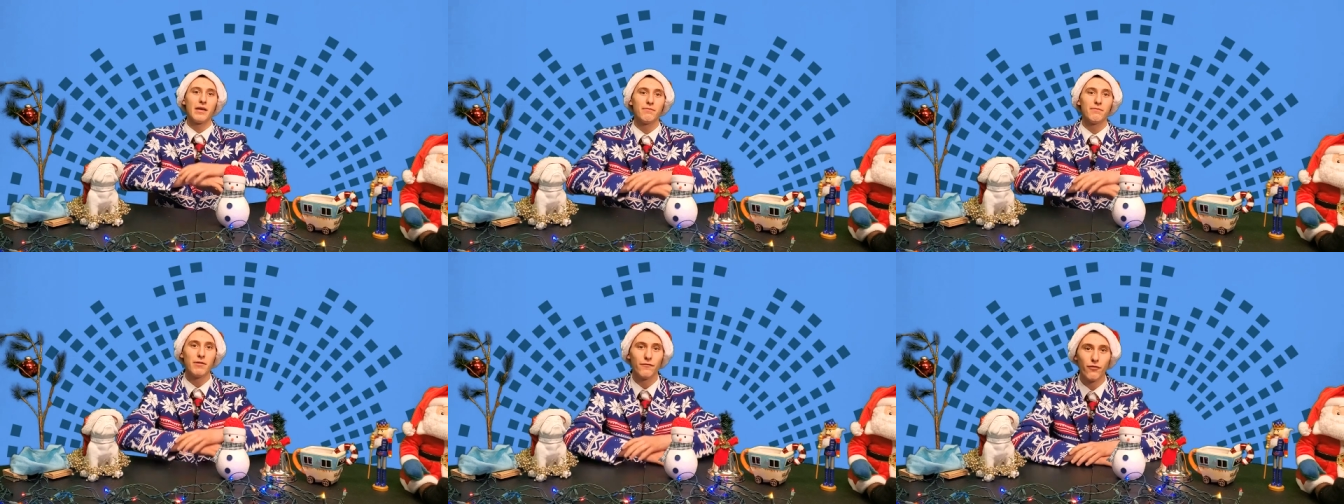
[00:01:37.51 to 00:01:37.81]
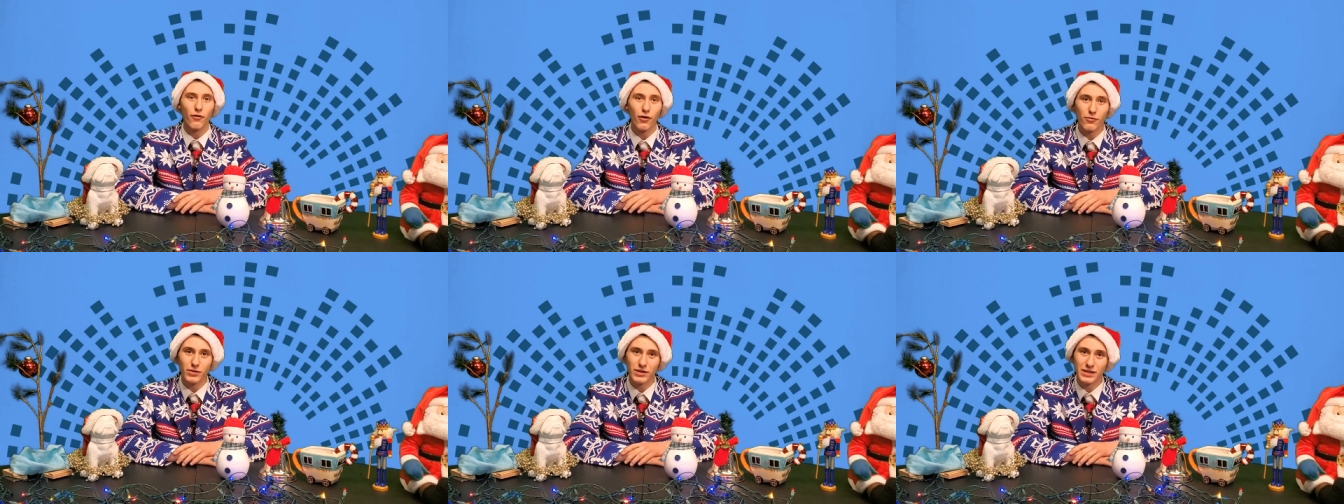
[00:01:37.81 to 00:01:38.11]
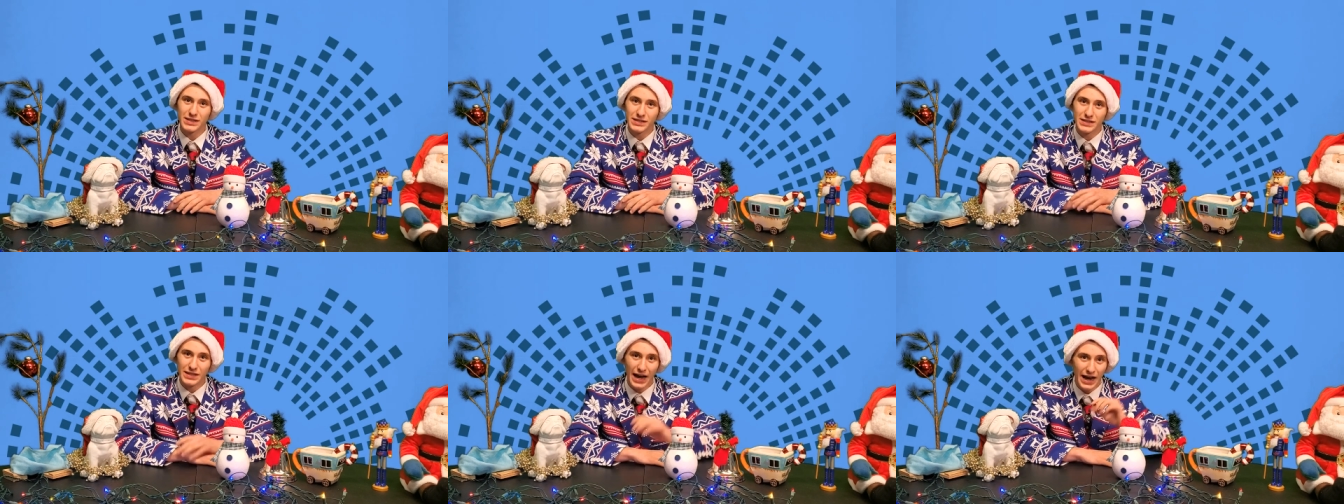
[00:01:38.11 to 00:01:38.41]
Before we
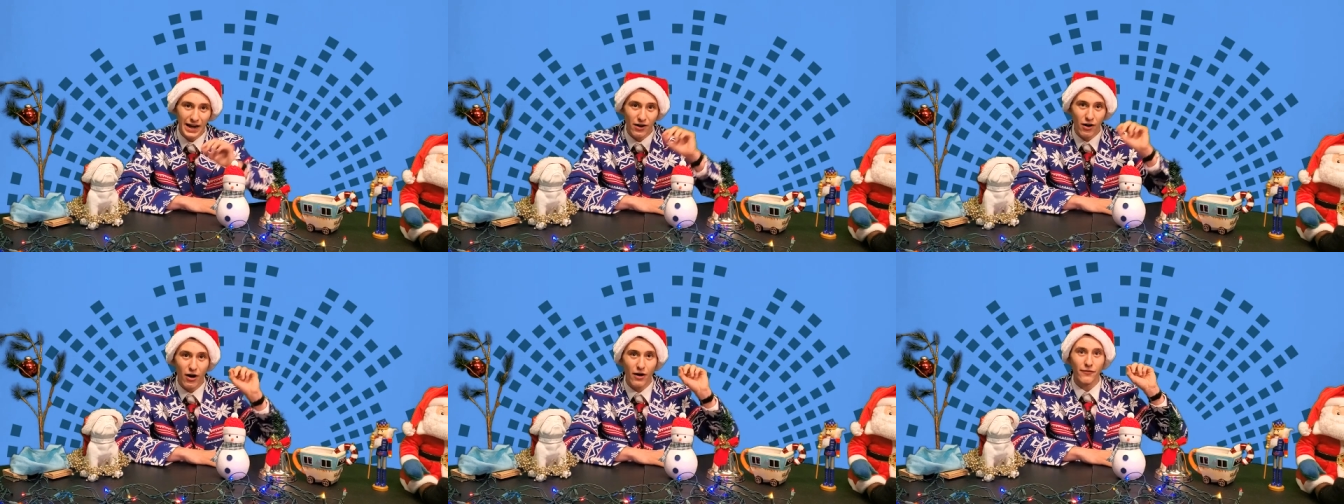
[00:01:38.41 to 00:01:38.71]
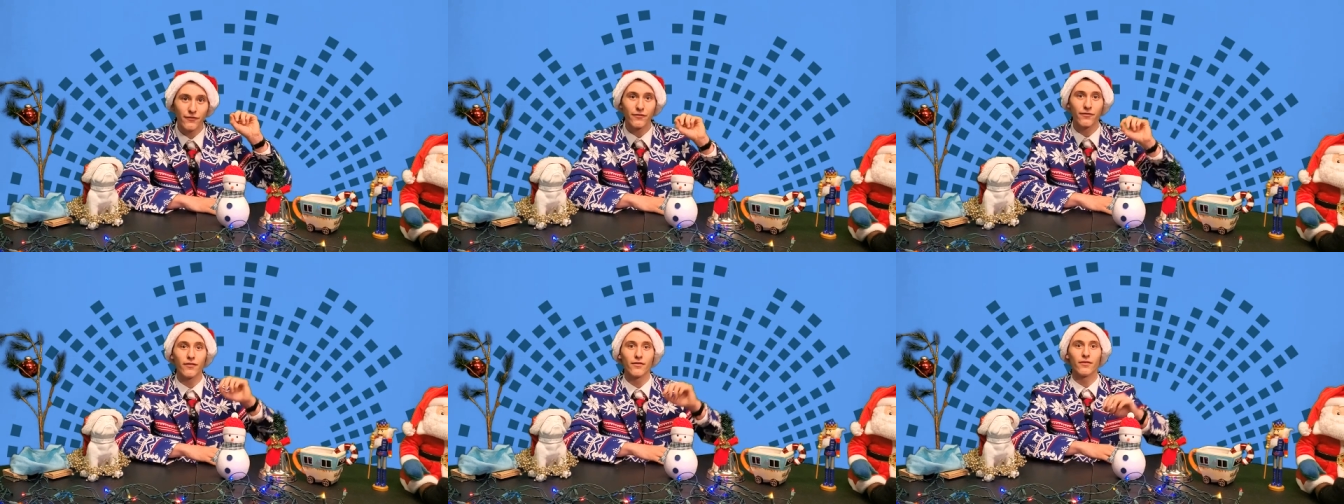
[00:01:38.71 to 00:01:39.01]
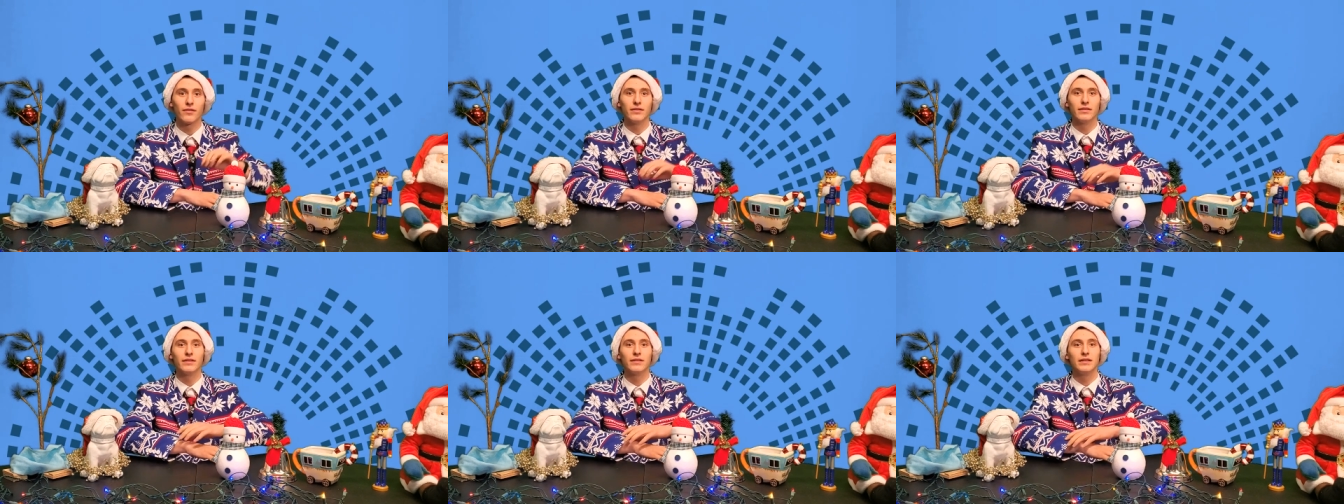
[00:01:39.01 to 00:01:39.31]
sign off
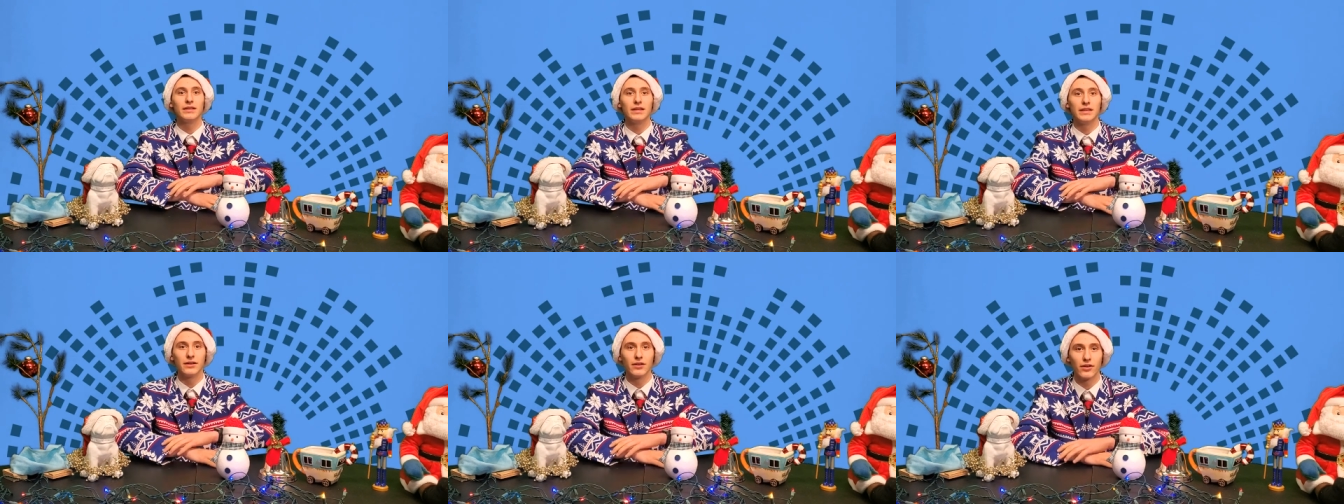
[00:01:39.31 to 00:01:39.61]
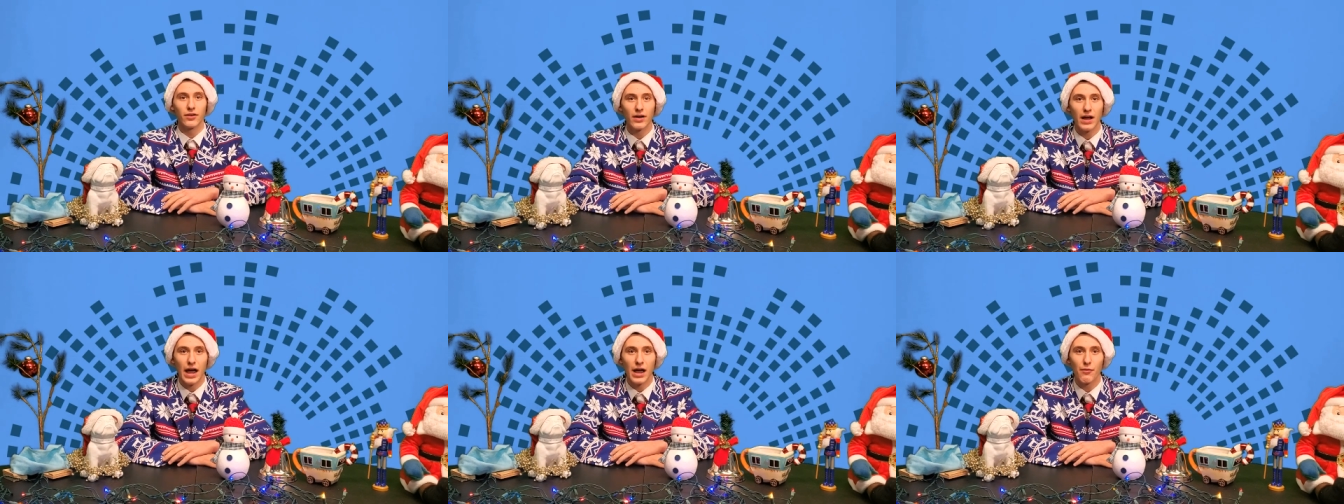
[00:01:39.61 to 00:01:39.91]
the year,